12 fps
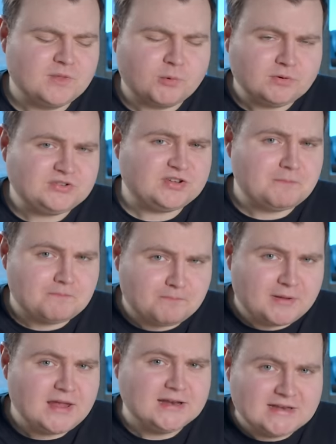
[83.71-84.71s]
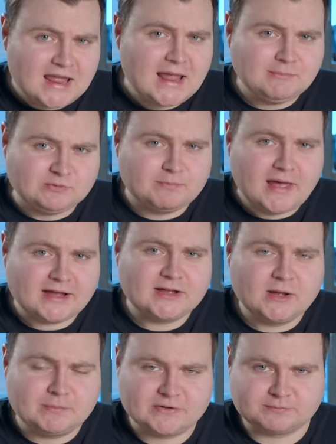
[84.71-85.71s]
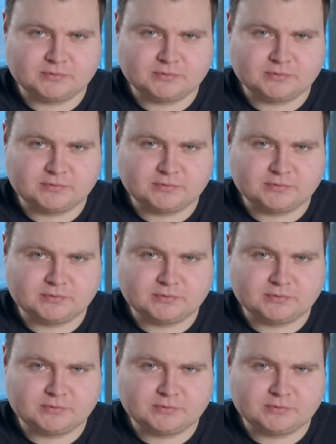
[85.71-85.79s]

There were some big names backing up this